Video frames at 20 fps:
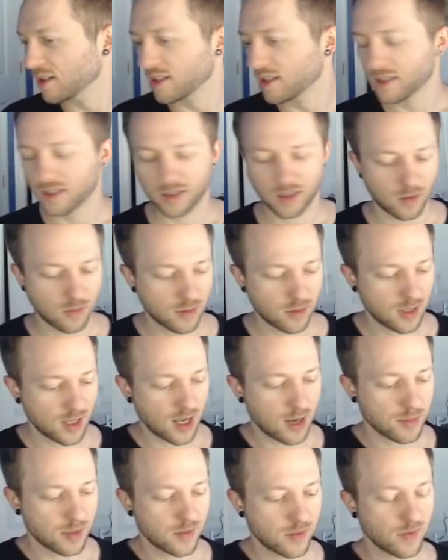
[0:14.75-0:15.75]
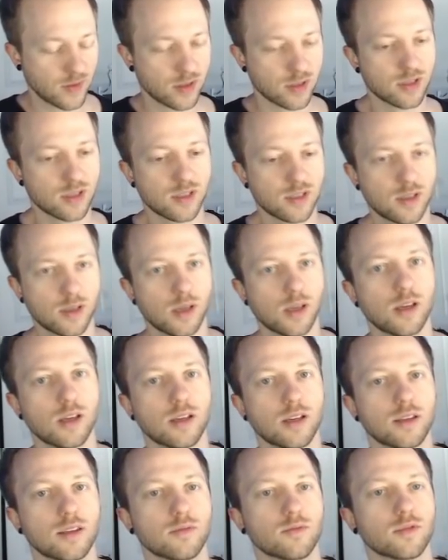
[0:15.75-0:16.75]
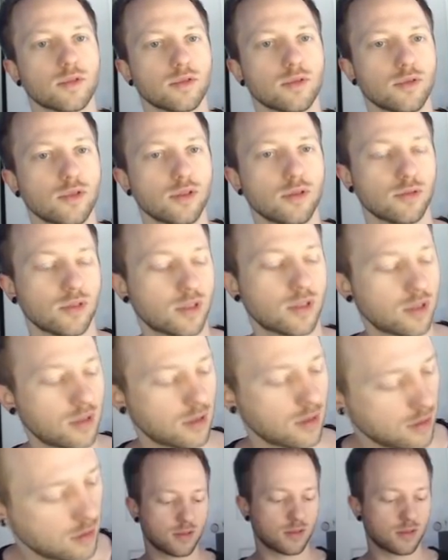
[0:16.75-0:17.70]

Start with dabs first, and then we'll do news.